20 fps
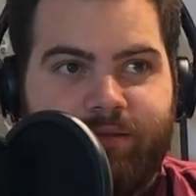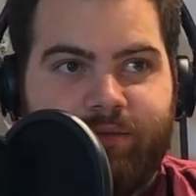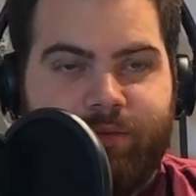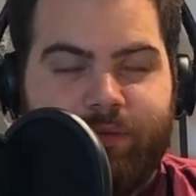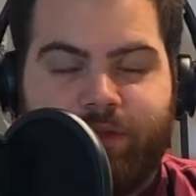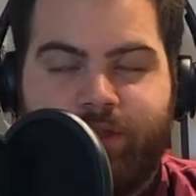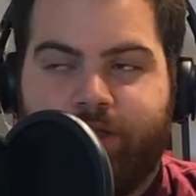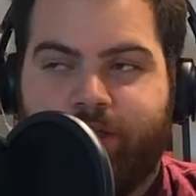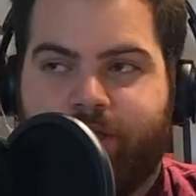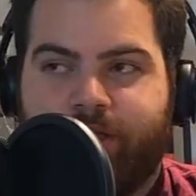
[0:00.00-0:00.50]

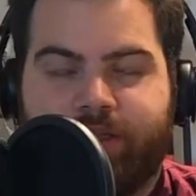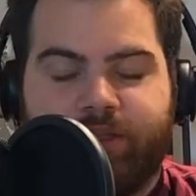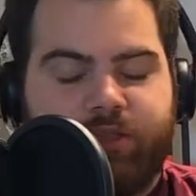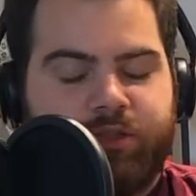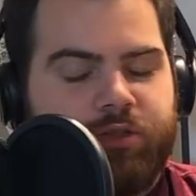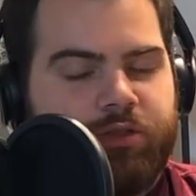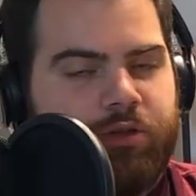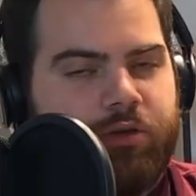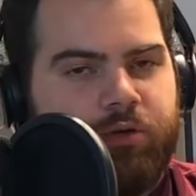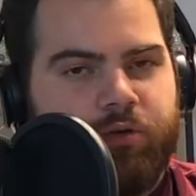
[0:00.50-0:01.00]
we took it
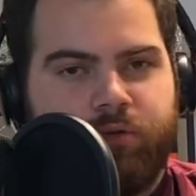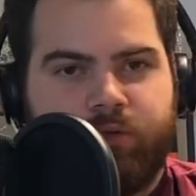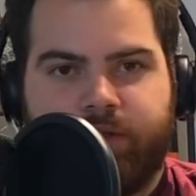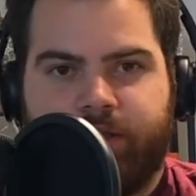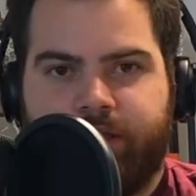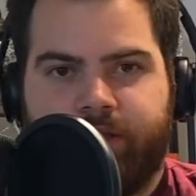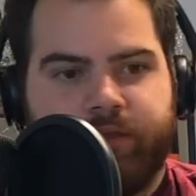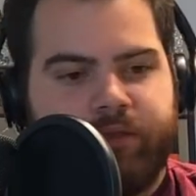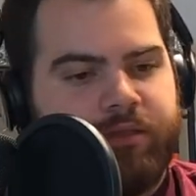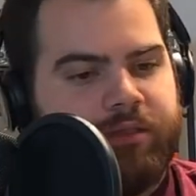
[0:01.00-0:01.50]
so
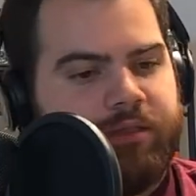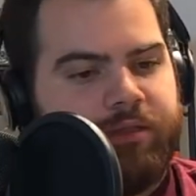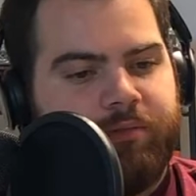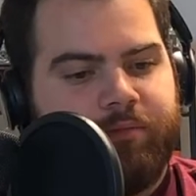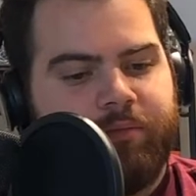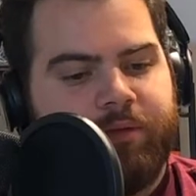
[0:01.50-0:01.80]
seriously.